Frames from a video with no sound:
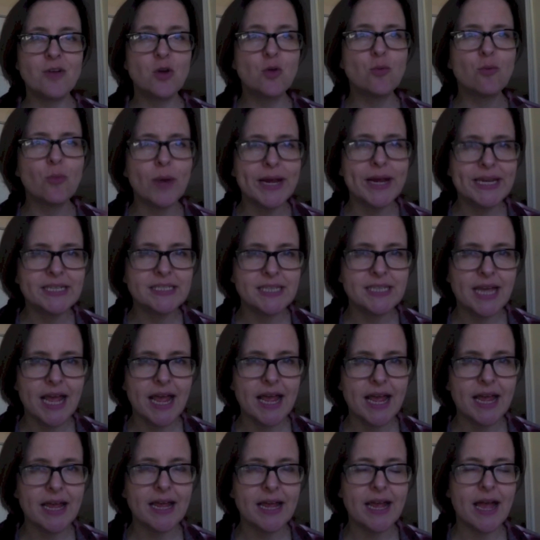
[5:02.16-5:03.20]
great
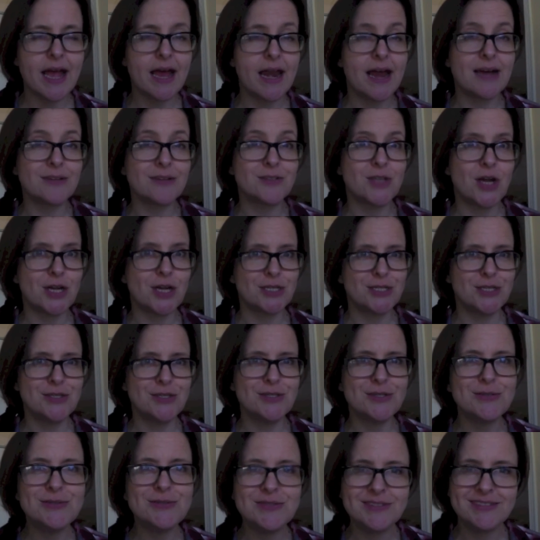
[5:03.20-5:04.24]
day, and I'll talk to you
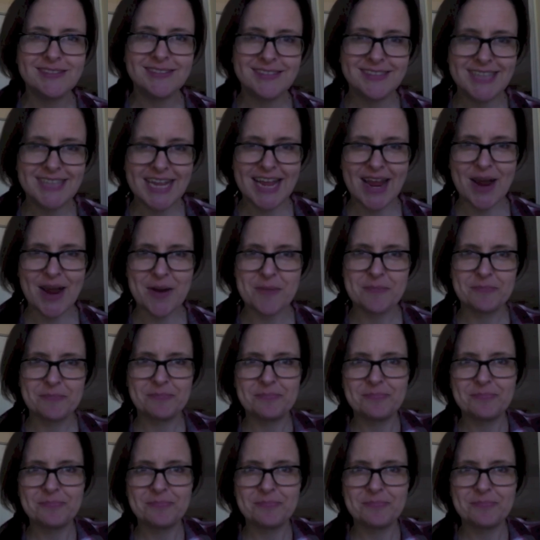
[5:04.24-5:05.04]
soon. Take care.